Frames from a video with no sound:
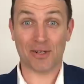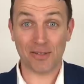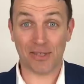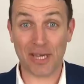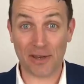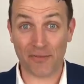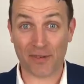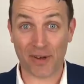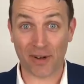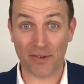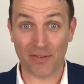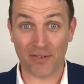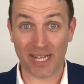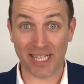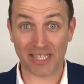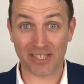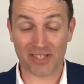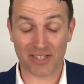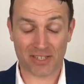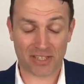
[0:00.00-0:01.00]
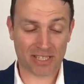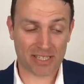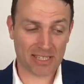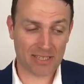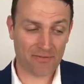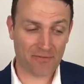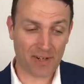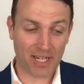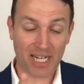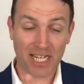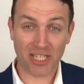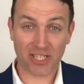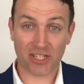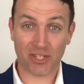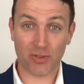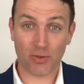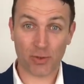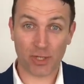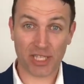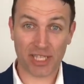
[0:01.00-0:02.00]
Good day, fellow investors.
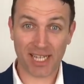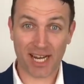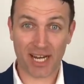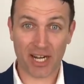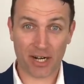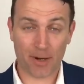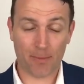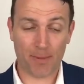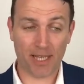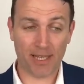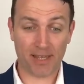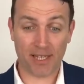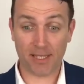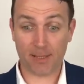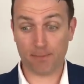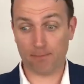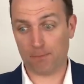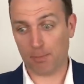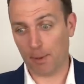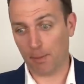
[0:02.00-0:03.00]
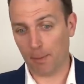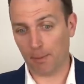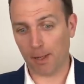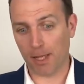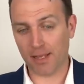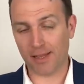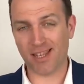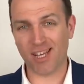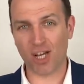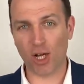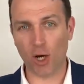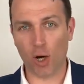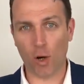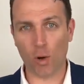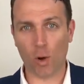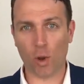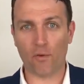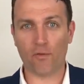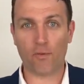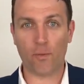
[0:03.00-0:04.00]
Financial retirement is probably the
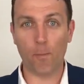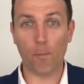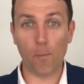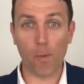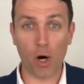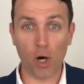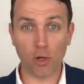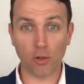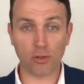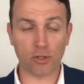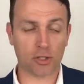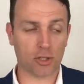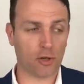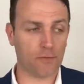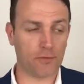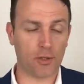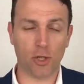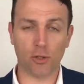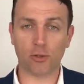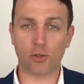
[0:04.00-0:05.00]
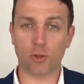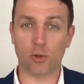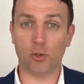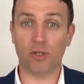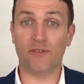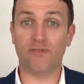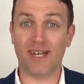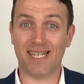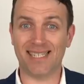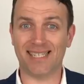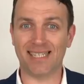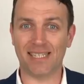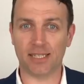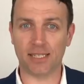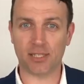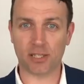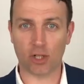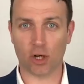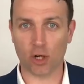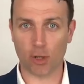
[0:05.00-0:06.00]
goal of most of those who invest in
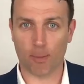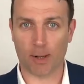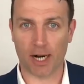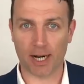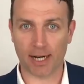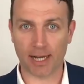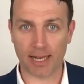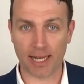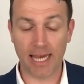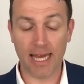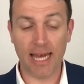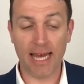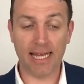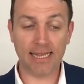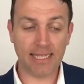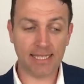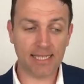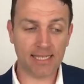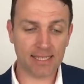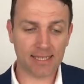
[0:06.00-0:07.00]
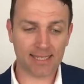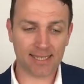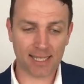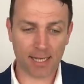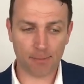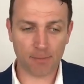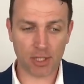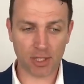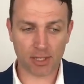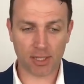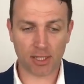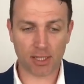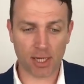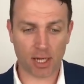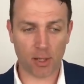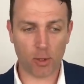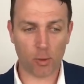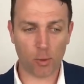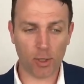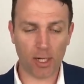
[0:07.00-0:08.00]
the stock market. And this is a subject that
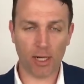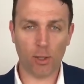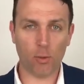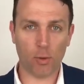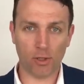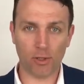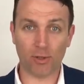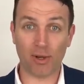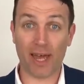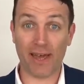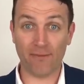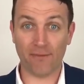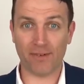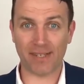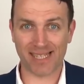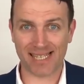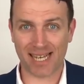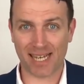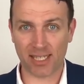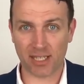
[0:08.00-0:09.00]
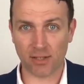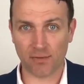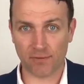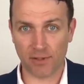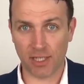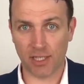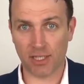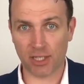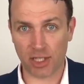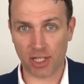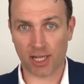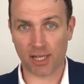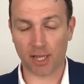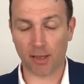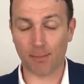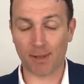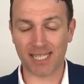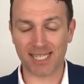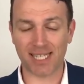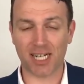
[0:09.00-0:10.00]
I really want to emphasize of this
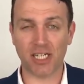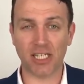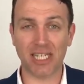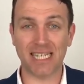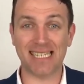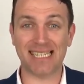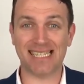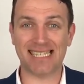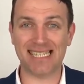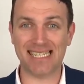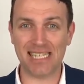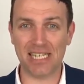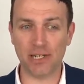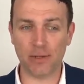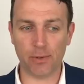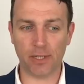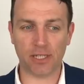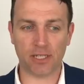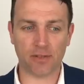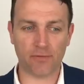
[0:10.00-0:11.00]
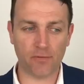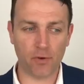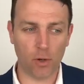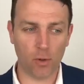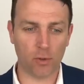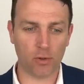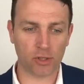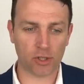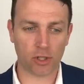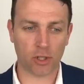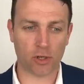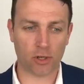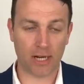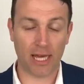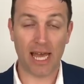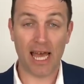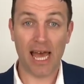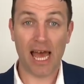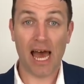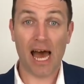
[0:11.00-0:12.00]
channel by starting a series focused
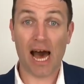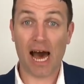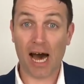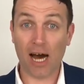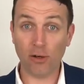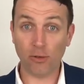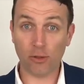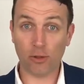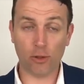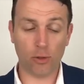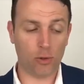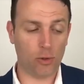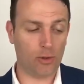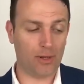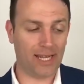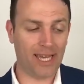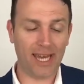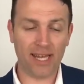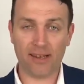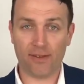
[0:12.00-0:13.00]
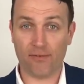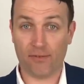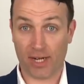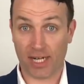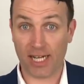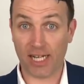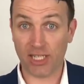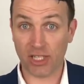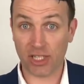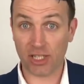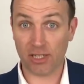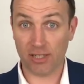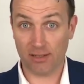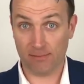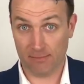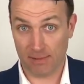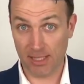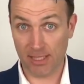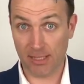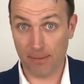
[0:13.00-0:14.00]
on how to get financial
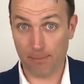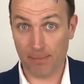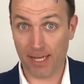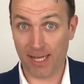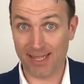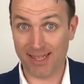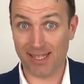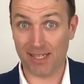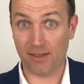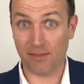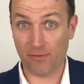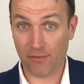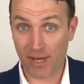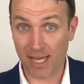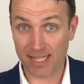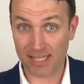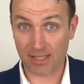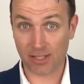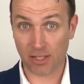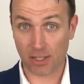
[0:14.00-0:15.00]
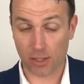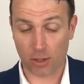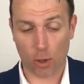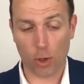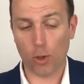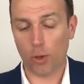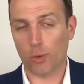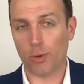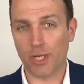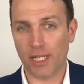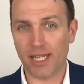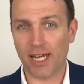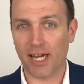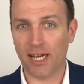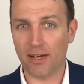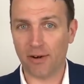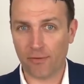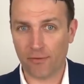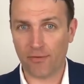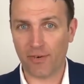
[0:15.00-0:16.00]
independent faster or
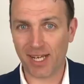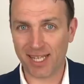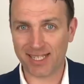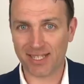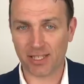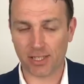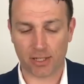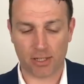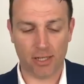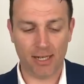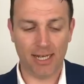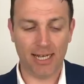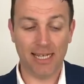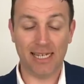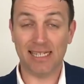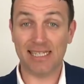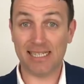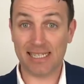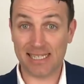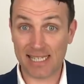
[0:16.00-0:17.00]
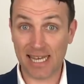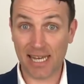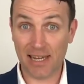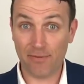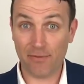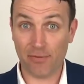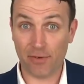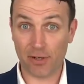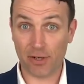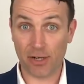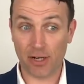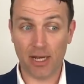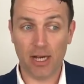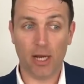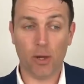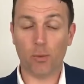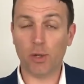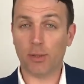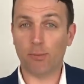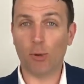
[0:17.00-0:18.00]
retire faster safer
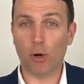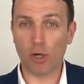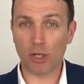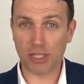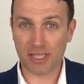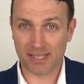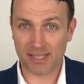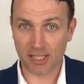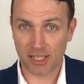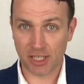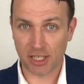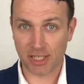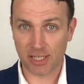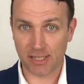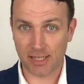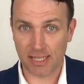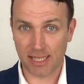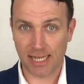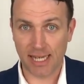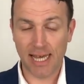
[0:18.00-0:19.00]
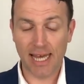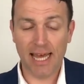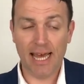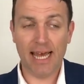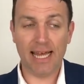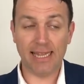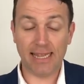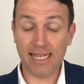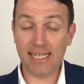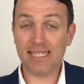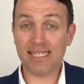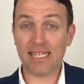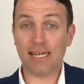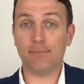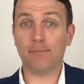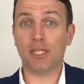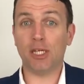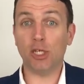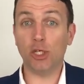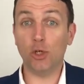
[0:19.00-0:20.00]
with more certainty. And that's
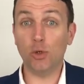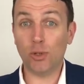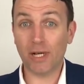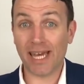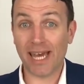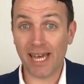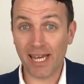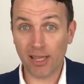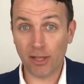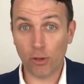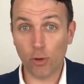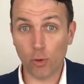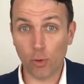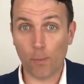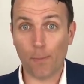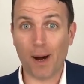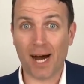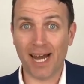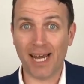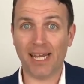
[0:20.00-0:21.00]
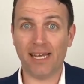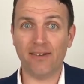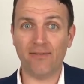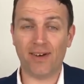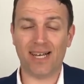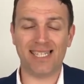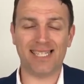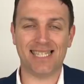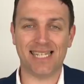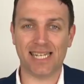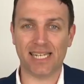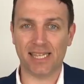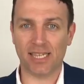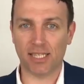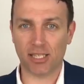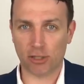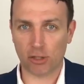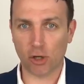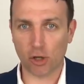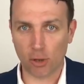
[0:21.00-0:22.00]
something you can do by investing in
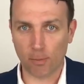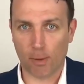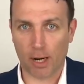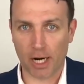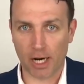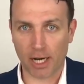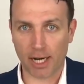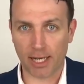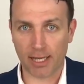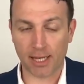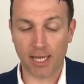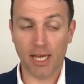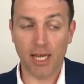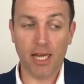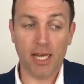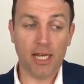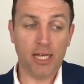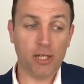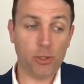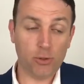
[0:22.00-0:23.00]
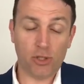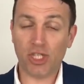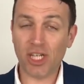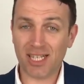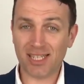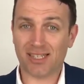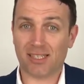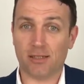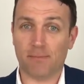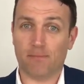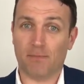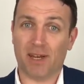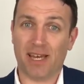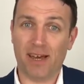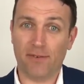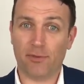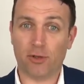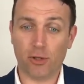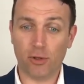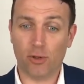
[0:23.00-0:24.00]
the stock market. You just
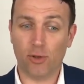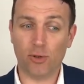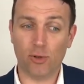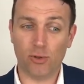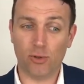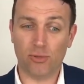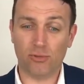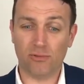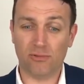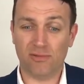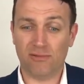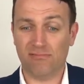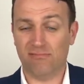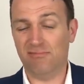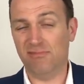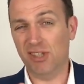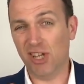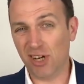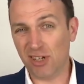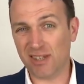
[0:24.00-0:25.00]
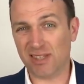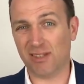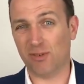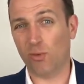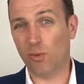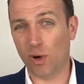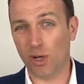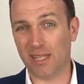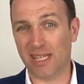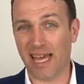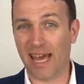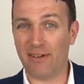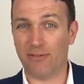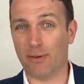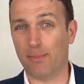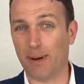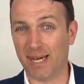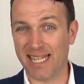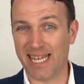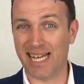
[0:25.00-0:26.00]
have to do not what
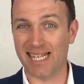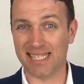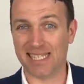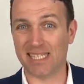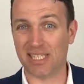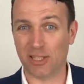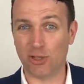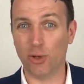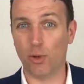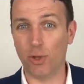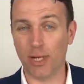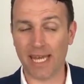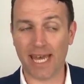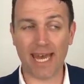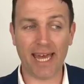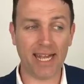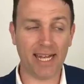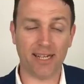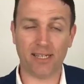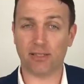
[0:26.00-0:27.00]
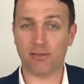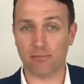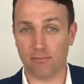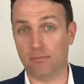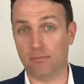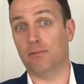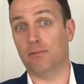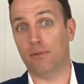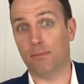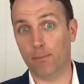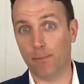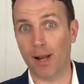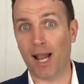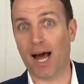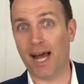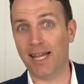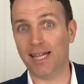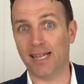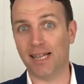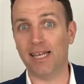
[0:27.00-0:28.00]
everybody else is doing and
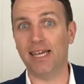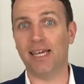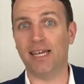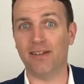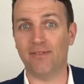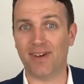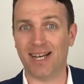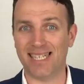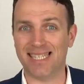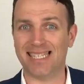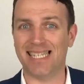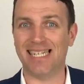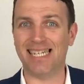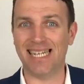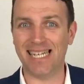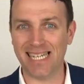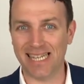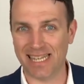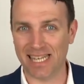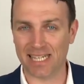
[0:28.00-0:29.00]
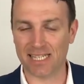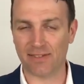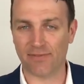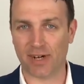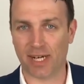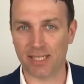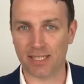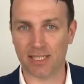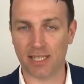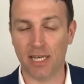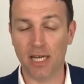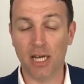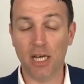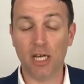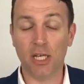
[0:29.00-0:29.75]
blindly invest in index funds.